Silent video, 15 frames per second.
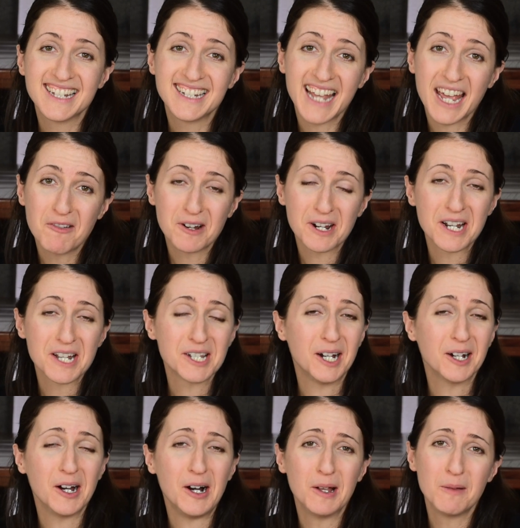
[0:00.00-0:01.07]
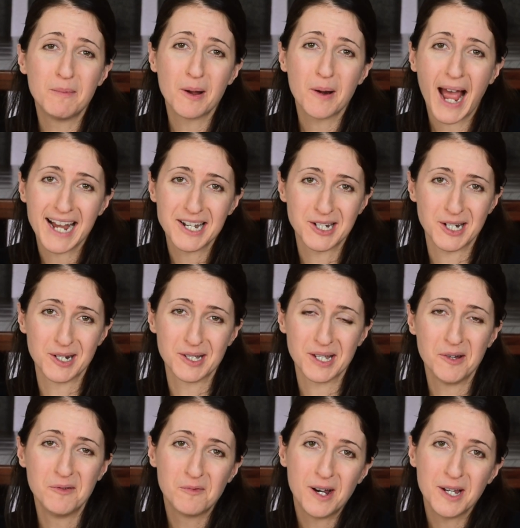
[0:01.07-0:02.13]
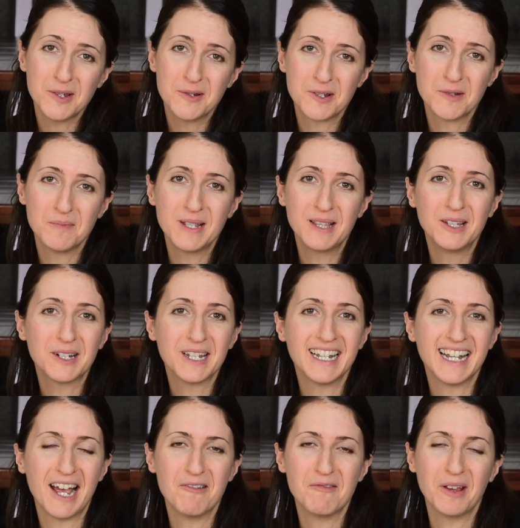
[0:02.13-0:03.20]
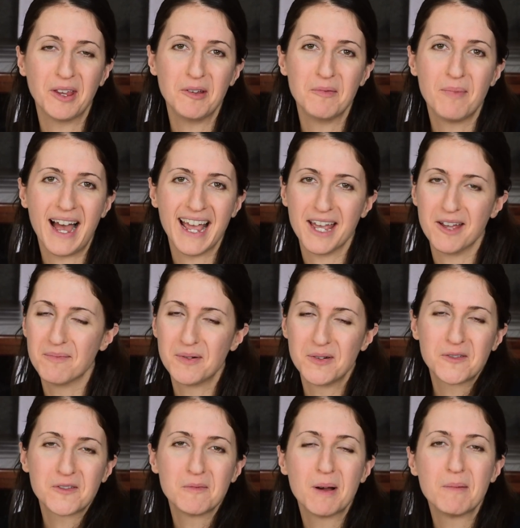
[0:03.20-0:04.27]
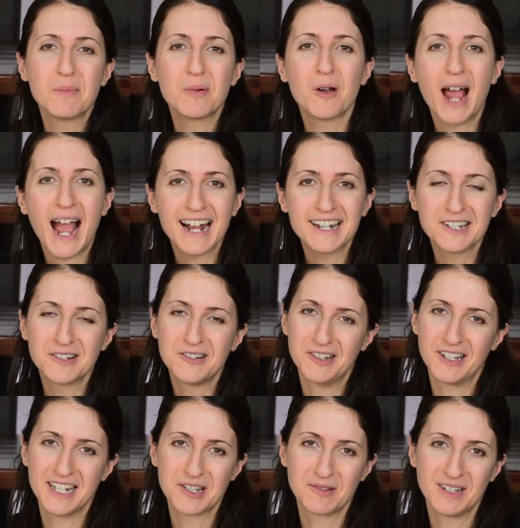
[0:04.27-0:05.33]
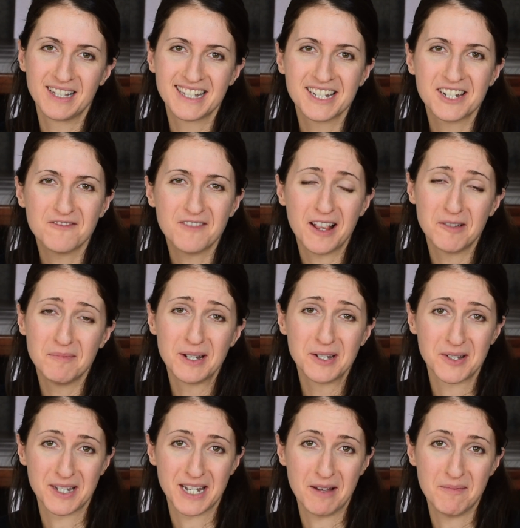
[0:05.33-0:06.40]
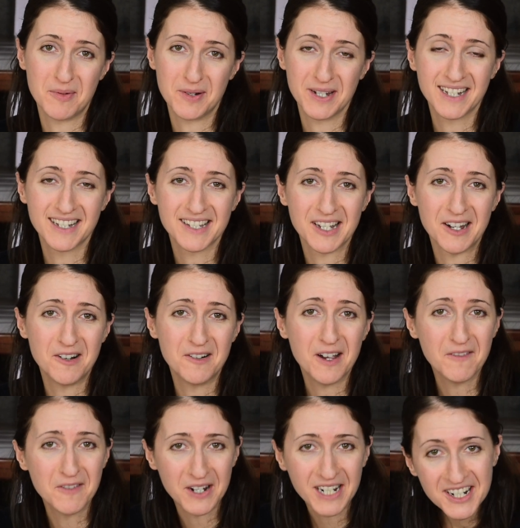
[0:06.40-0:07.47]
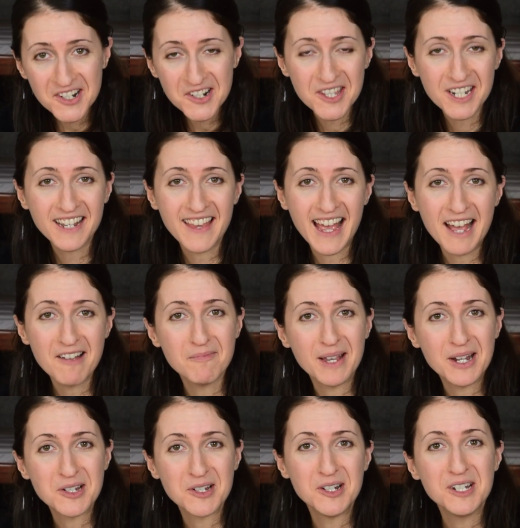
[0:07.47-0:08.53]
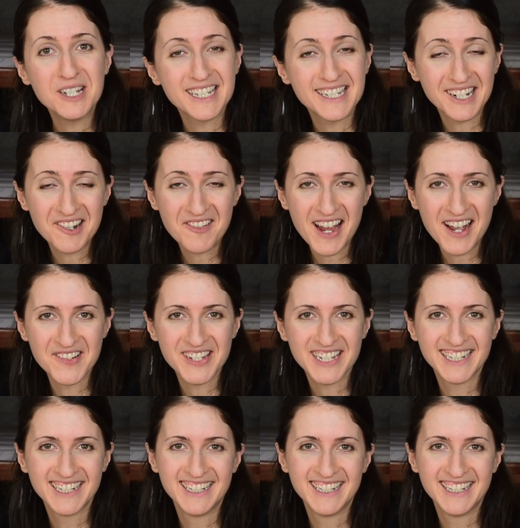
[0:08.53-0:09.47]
Today we're going to talk all about high chairs and what you should be looking at when you buy it, both from a practical as well as a developmental standpoint. So if you're interested in that, make sure you stick around.